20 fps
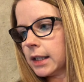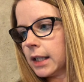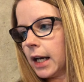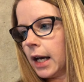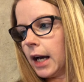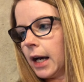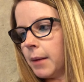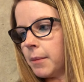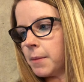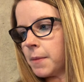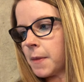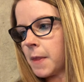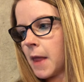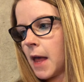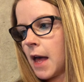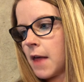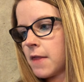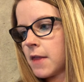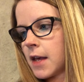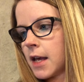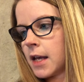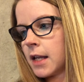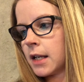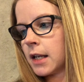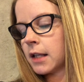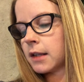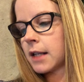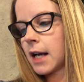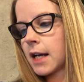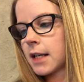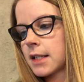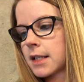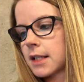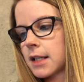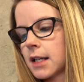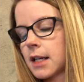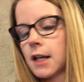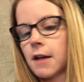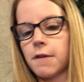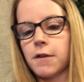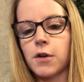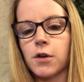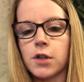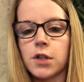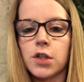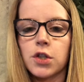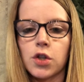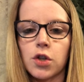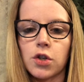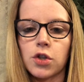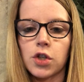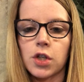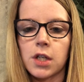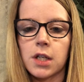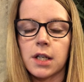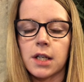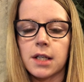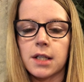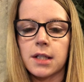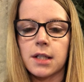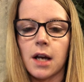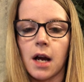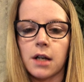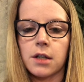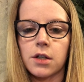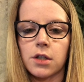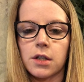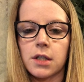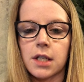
And then lastly, if your surgeon is Dr.